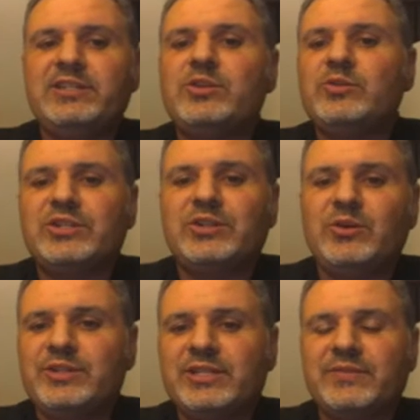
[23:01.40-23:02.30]
these two
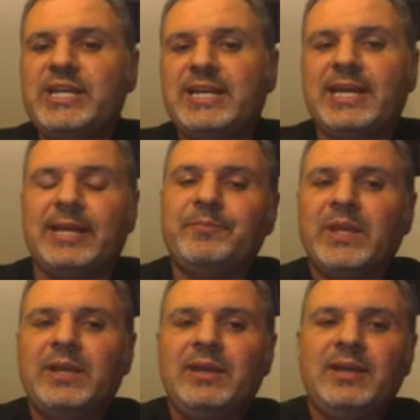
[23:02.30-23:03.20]
students of cheating.
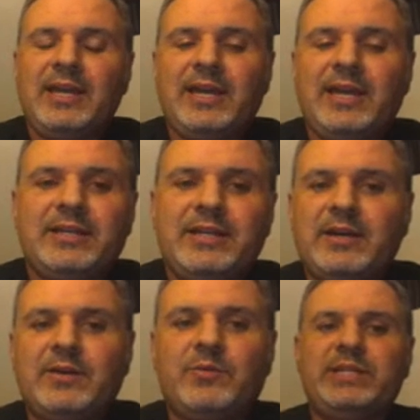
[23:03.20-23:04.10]
And
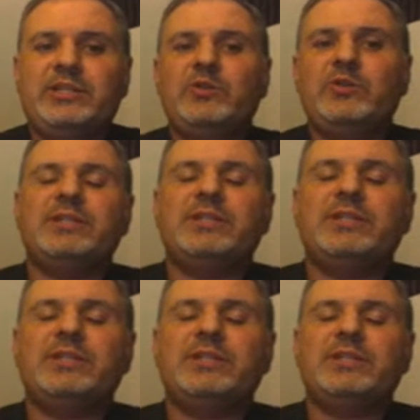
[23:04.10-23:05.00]
uh, we used
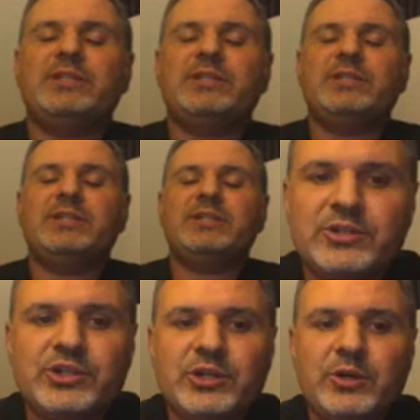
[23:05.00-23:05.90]
the experience to
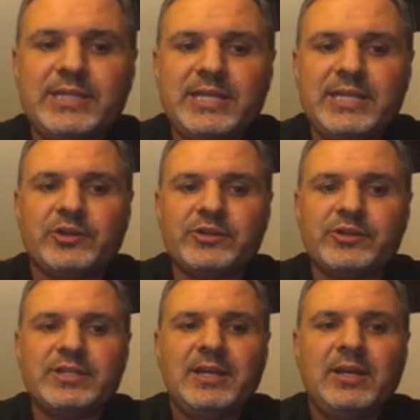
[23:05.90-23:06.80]
show
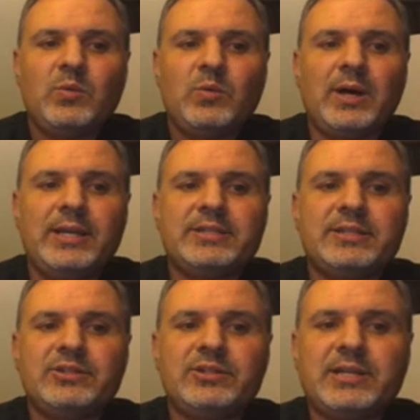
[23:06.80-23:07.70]
teachers
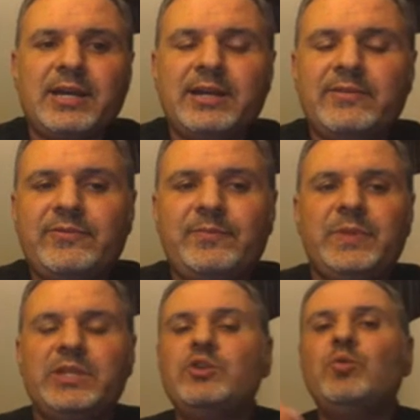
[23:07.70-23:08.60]
what kind of
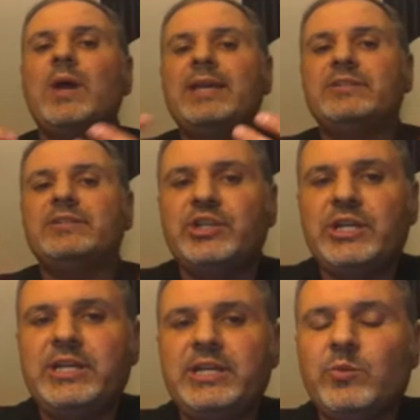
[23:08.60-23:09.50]
new ways of
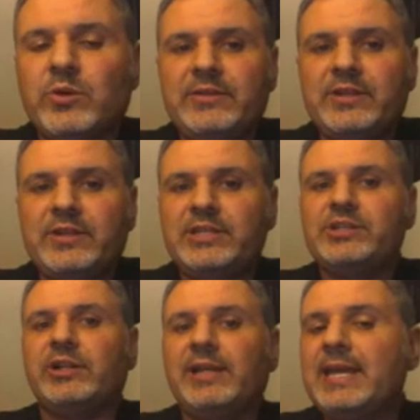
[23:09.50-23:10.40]
cheating were in the
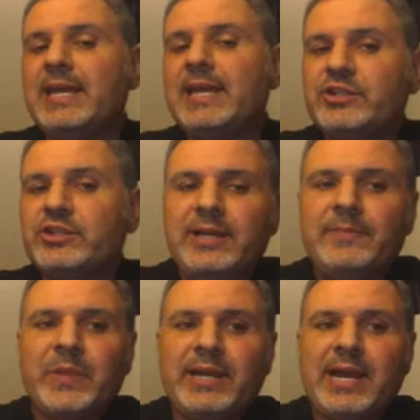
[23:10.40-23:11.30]
digital age
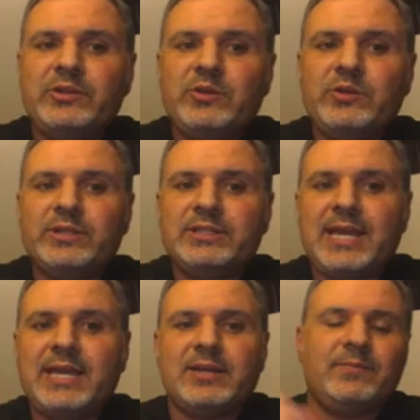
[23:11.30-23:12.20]
and how you could
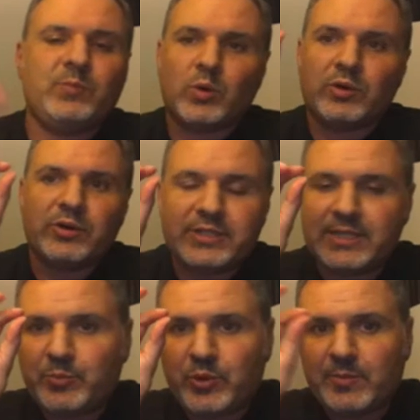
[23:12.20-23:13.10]
take words
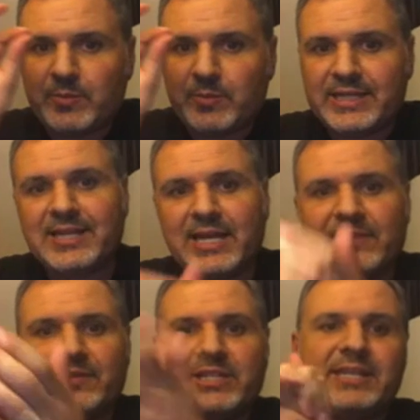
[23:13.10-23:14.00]
and put them on the
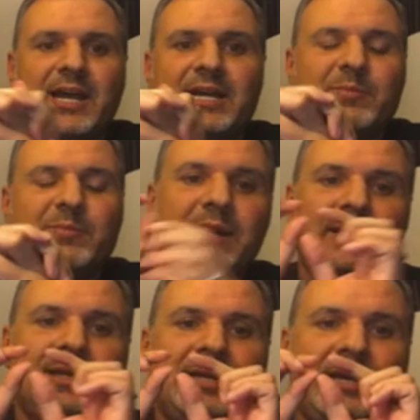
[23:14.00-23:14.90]
inside of a Dasani
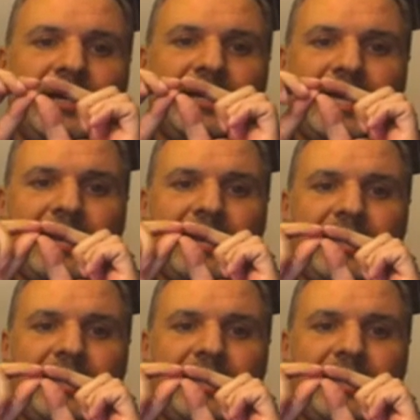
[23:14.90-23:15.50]
bottle uh,